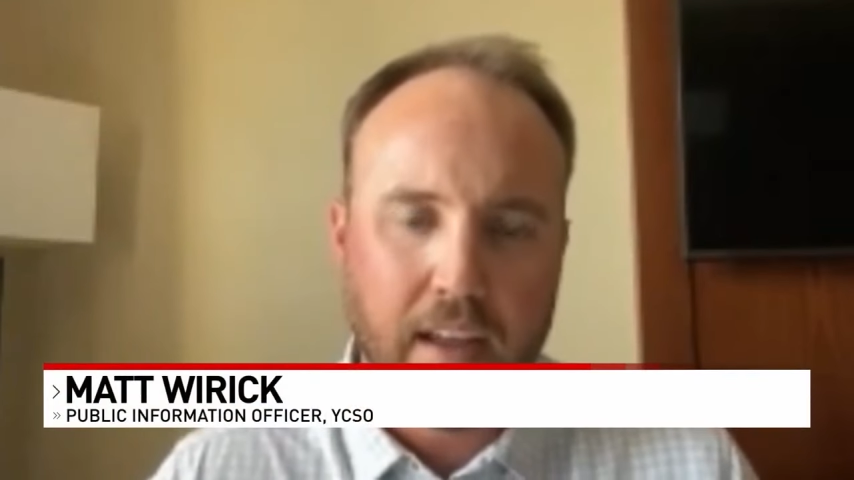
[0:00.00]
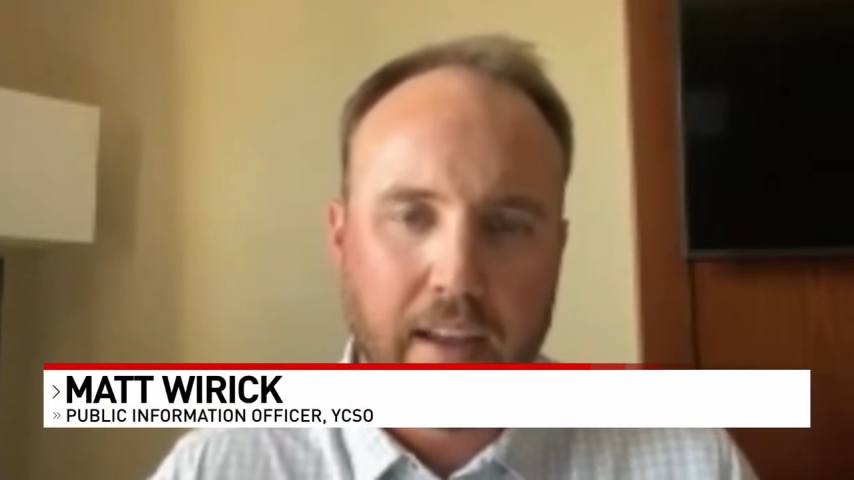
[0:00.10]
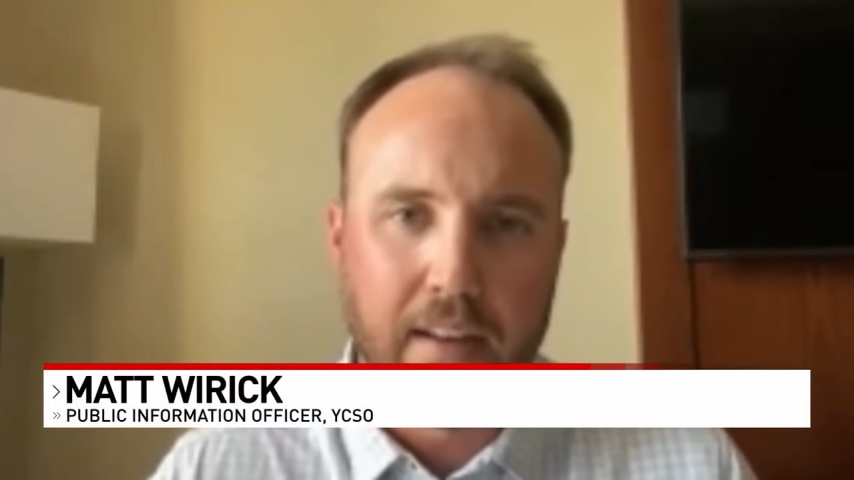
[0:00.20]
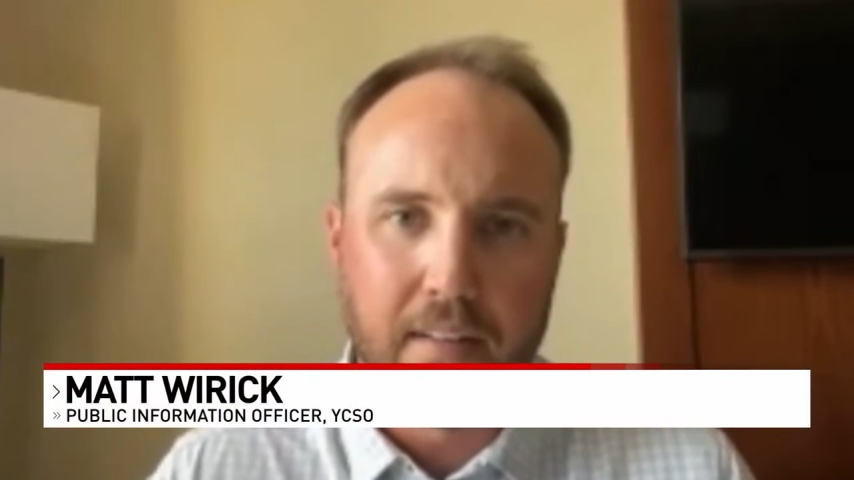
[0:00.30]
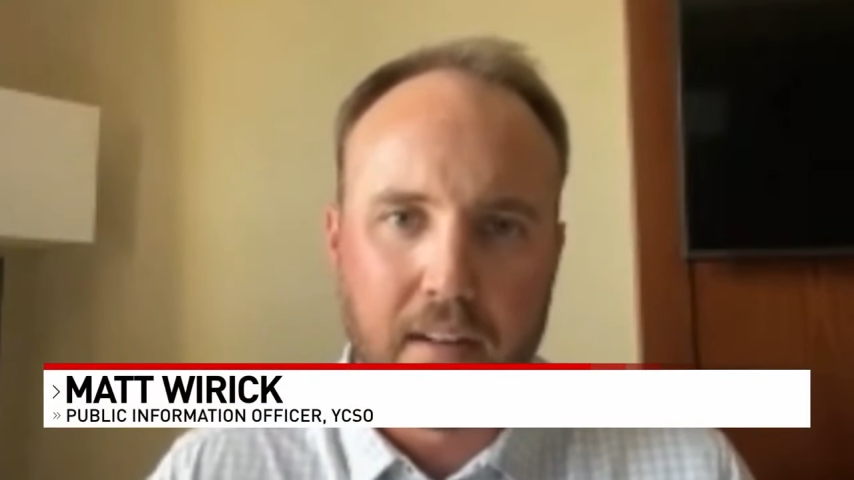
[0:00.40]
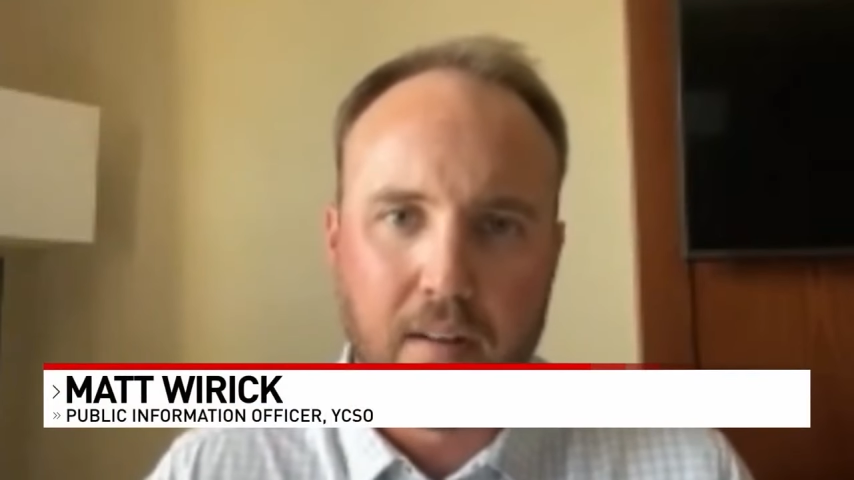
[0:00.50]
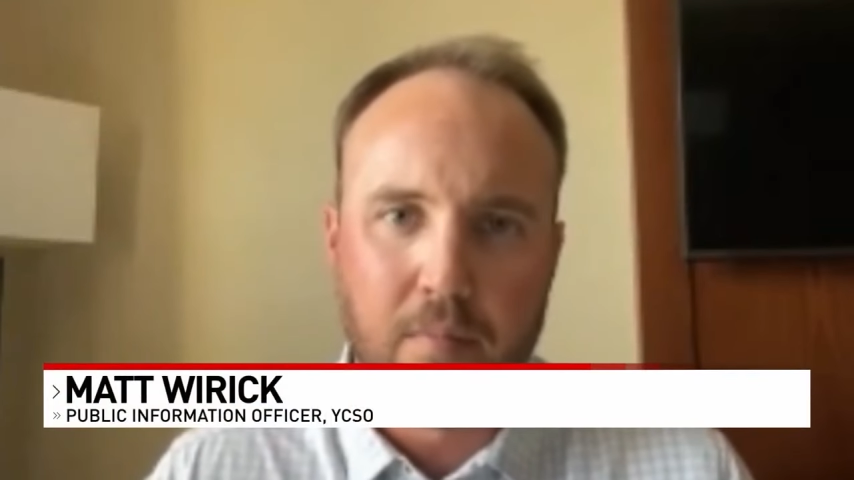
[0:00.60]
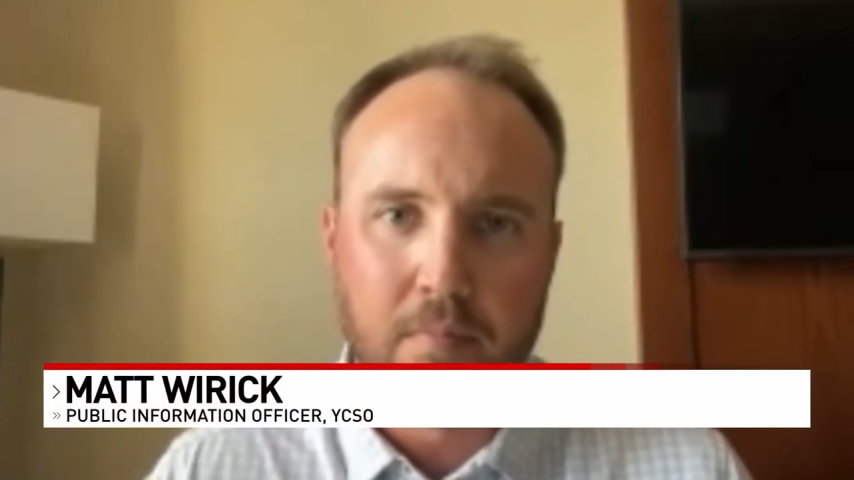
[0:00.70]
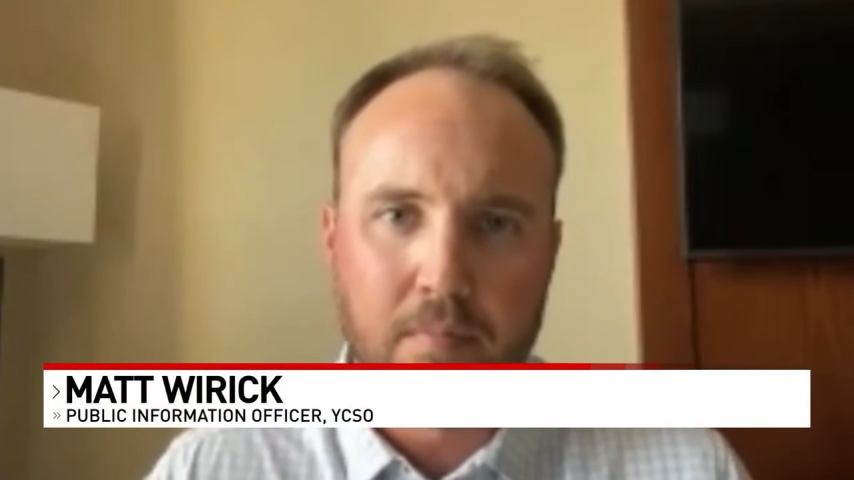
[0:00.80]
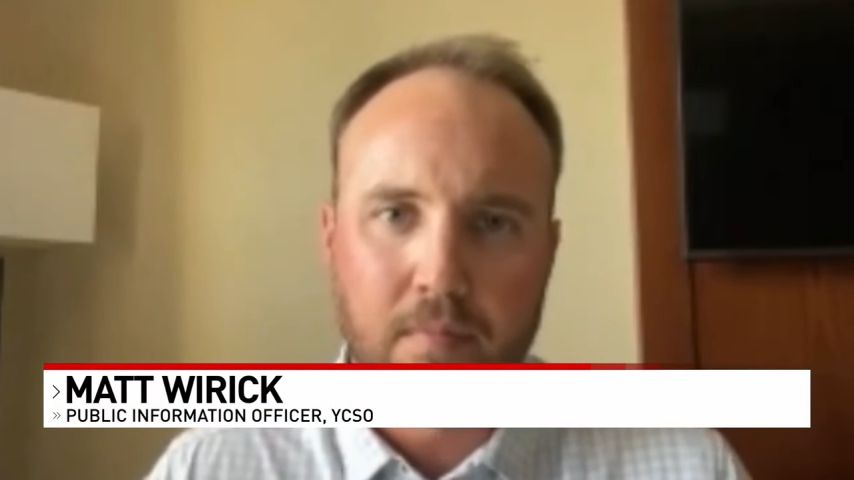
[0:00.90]
and
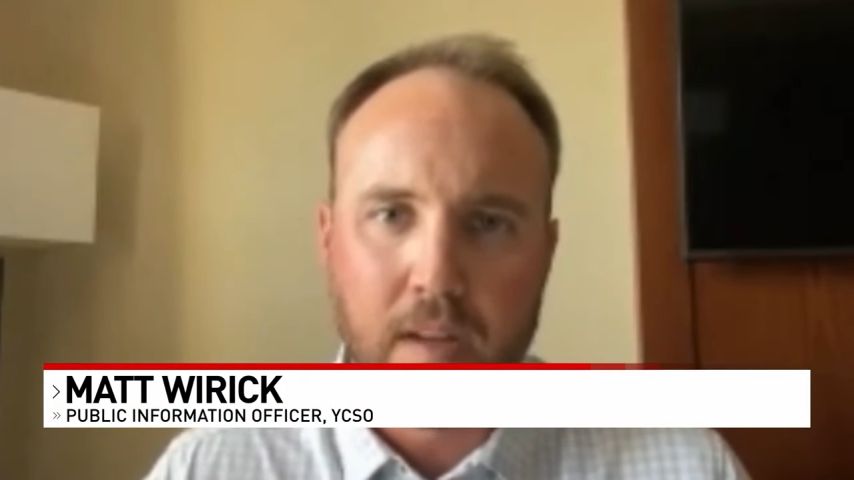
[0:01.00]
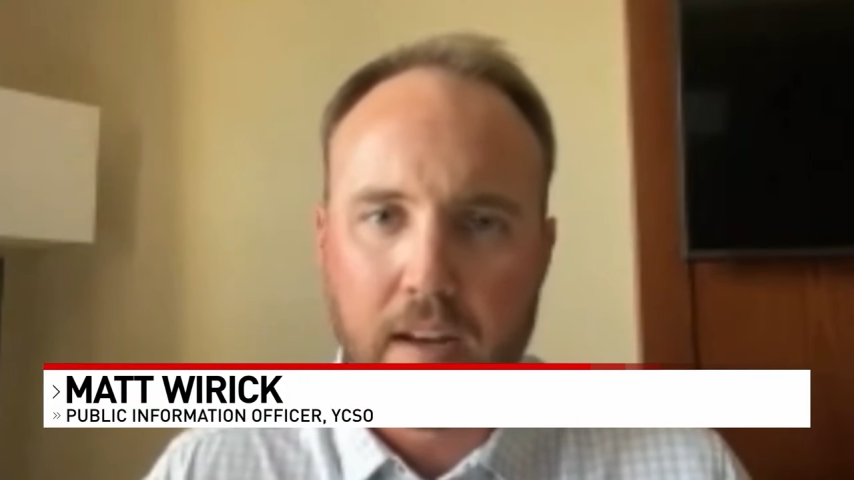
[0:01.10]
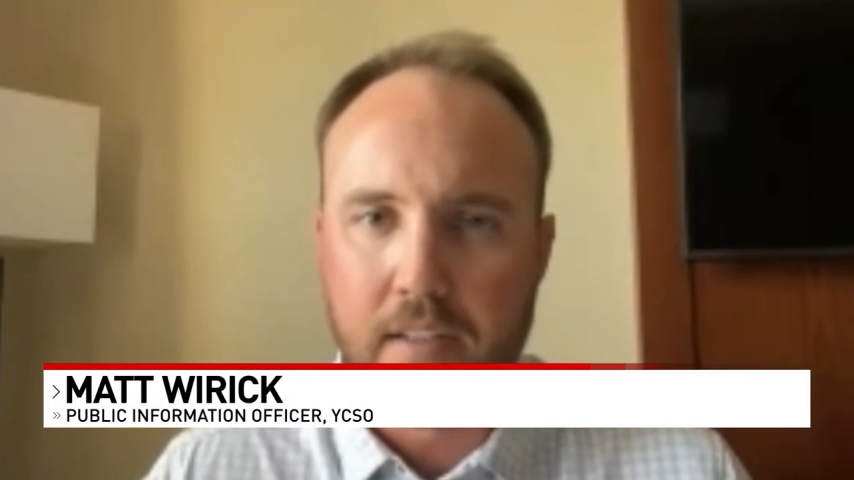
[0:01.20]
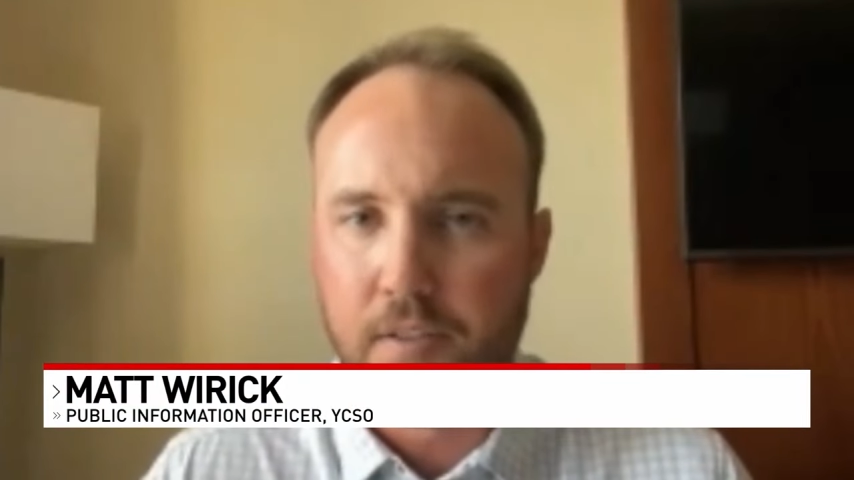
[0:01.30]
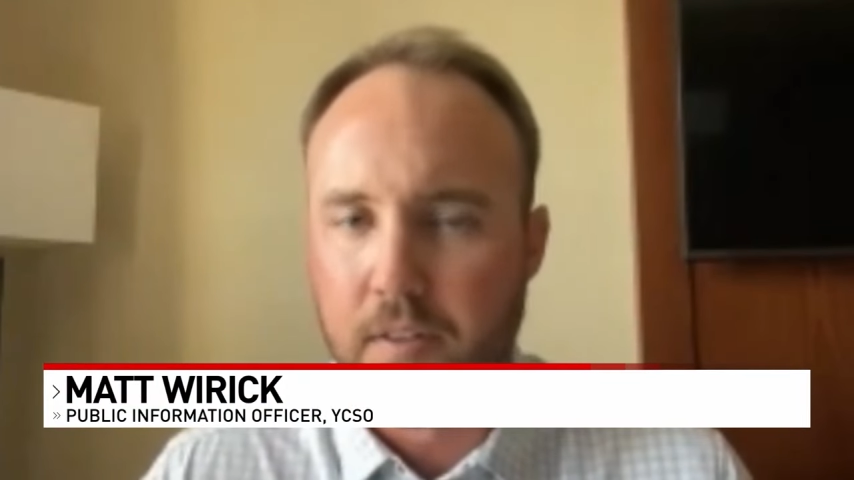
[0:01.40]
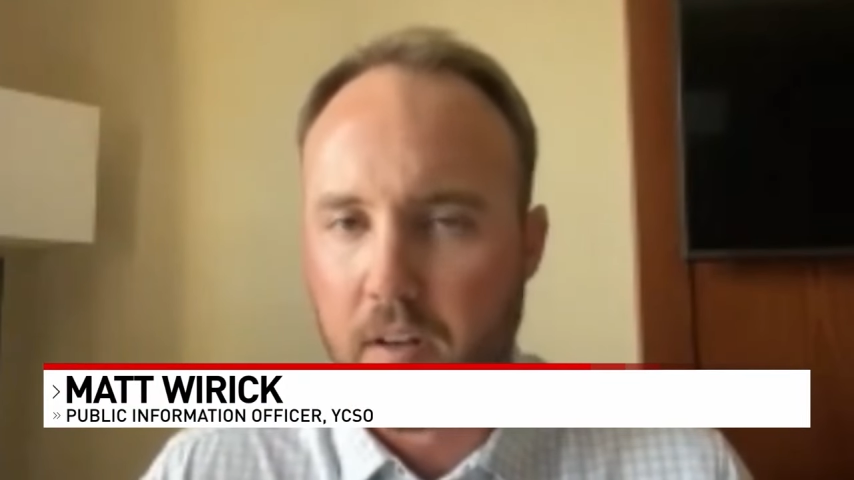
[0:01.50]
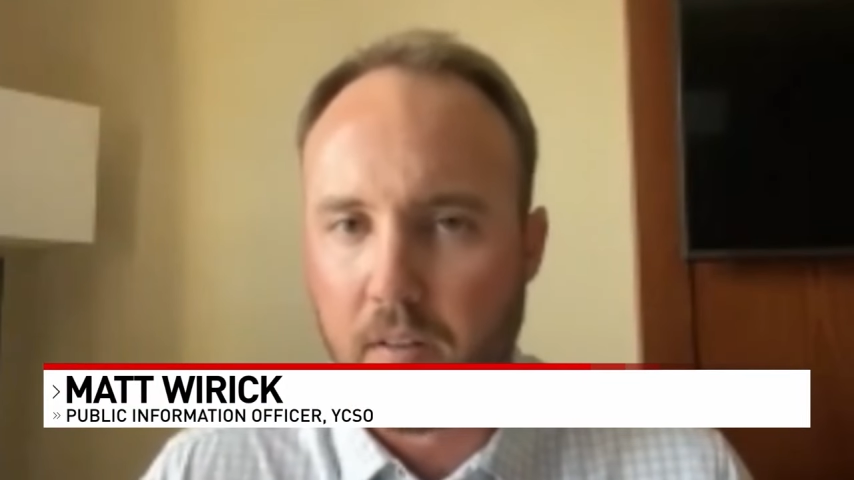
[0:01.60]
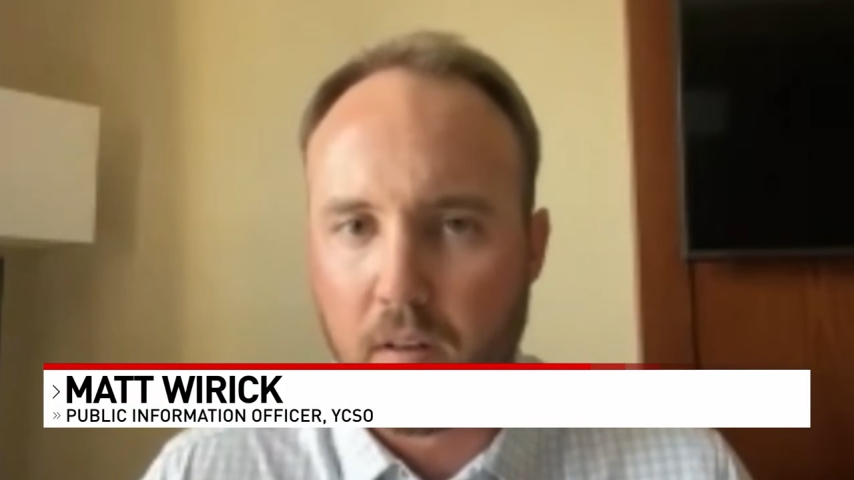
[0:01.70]
um, And as you know,